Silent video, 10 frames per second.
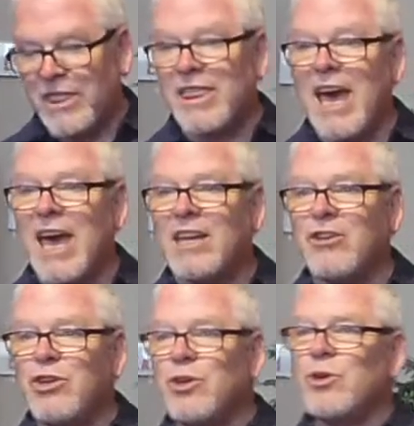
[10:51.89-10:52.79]
They
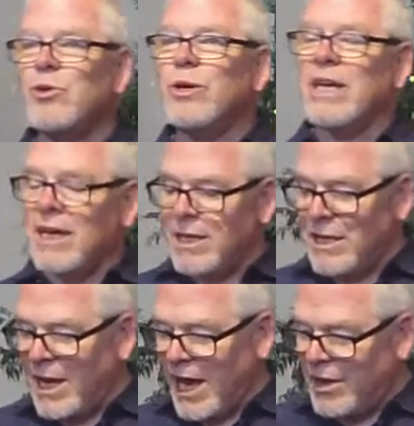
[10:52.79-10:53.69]
knew
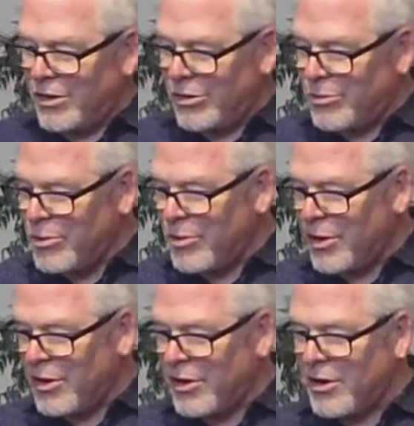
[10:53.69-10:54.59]
in and through
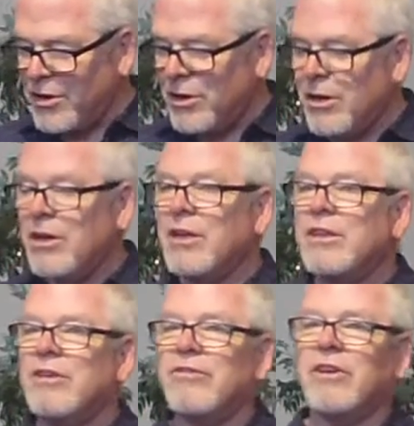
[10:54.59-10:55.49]
her
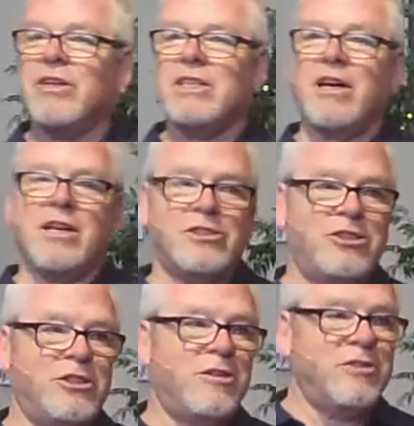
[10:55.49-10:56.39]
the very
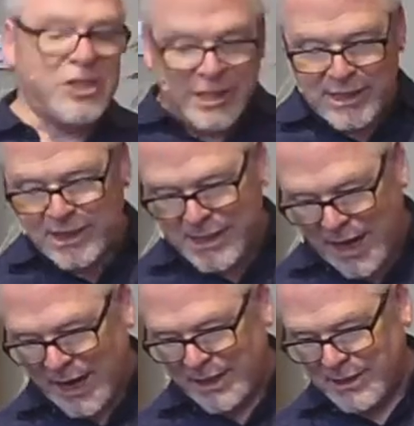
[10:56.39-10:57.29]
touch of Jesus'
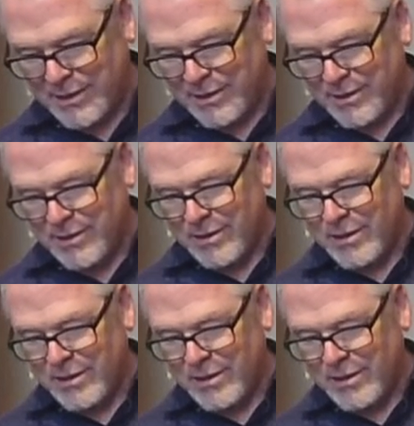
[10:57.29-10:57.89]
hands.